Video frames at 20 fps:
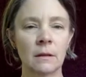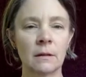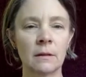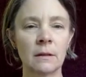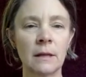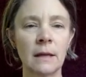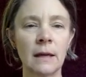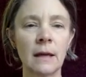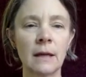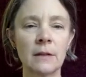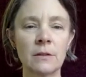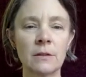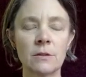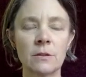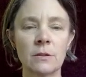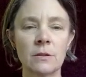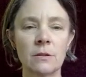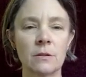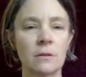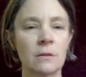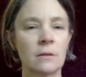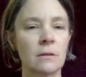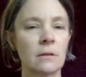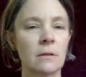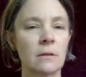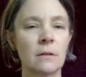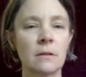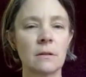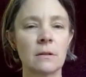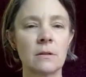Yeah,
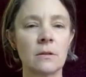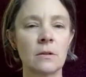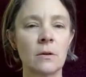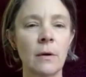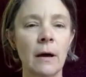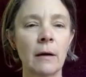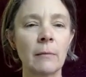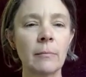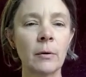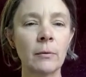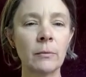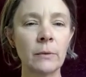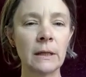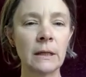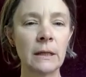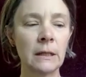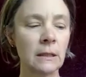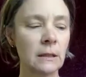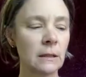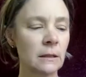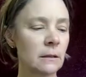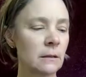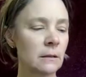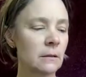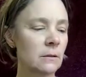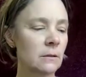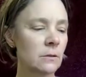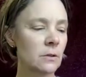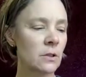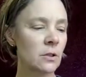so how about we
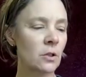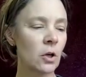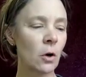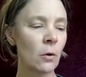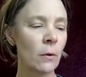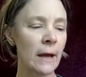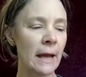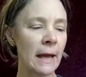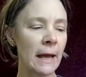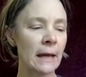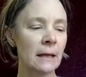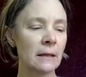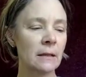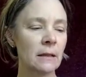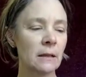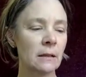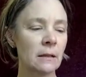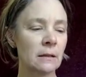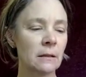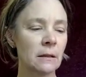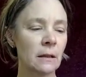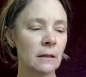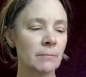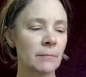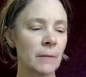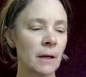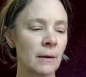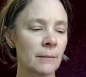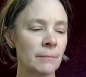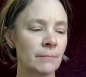just go ahead?
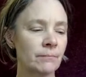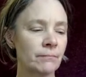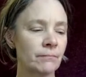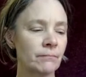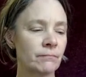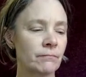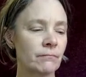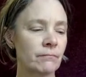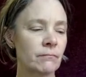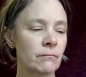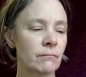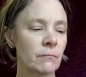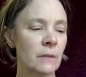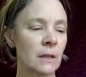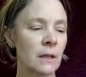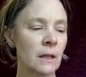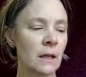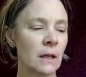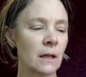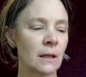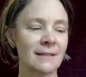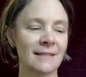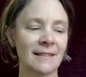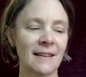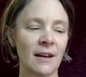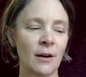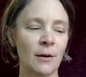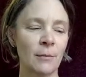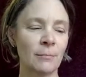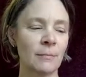Um,
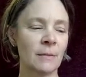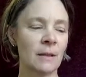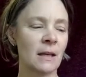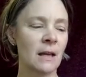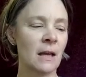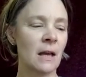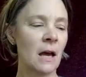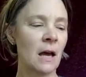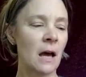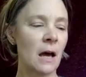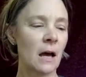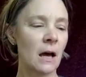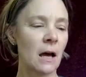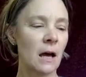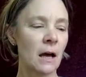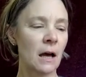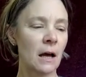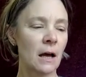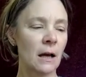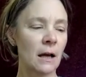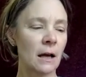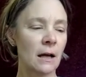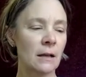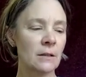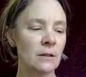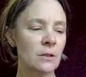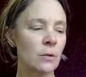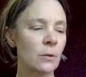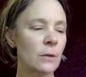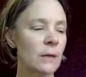um,
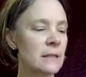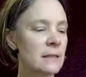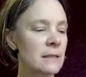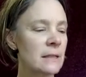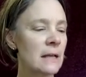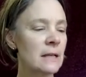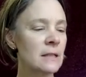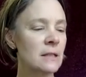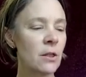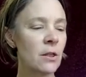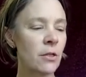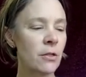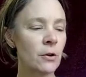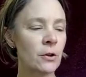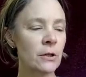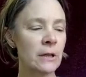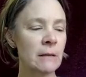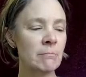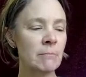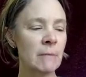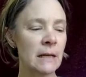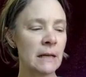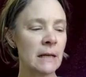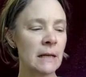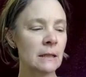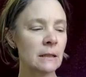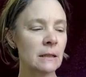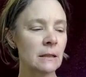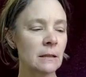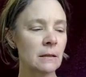so it says
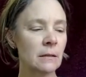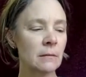30-minute